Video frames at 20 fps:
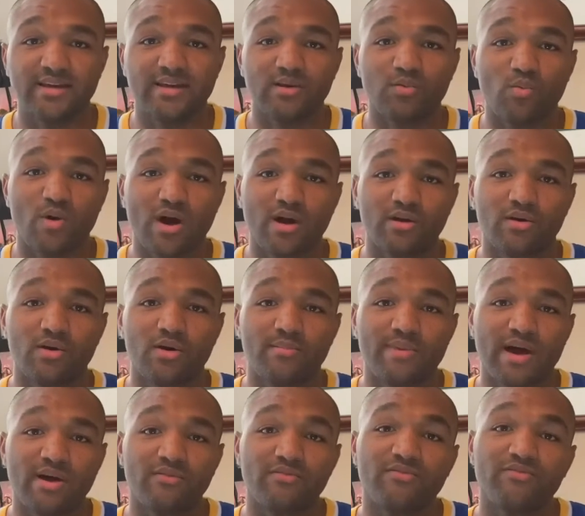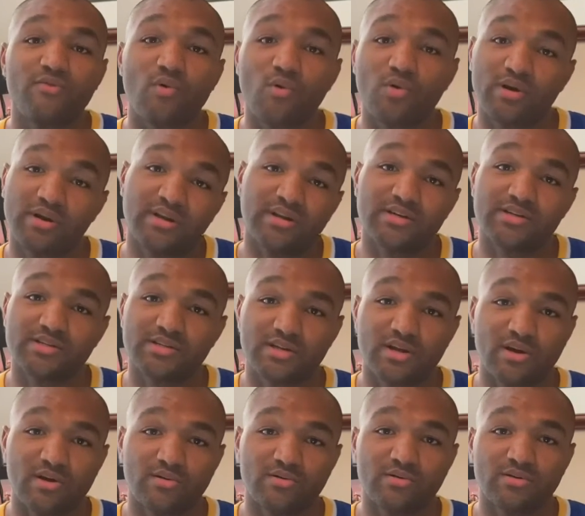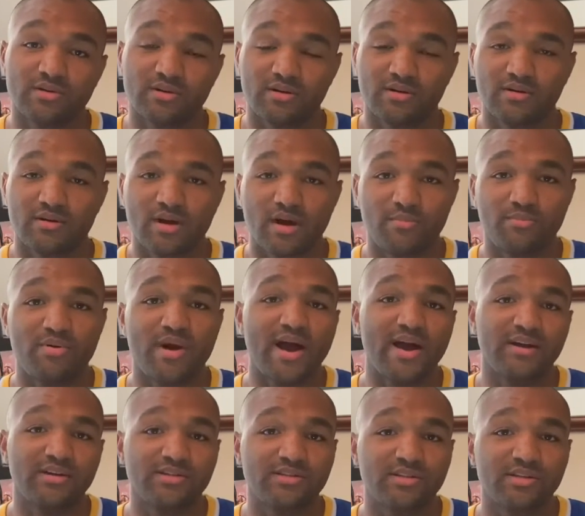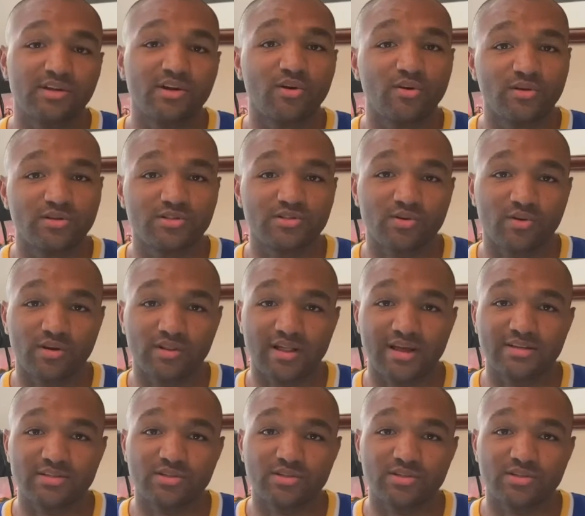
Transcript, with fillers: in Wano about four years ago, uh, prior to the current storyline.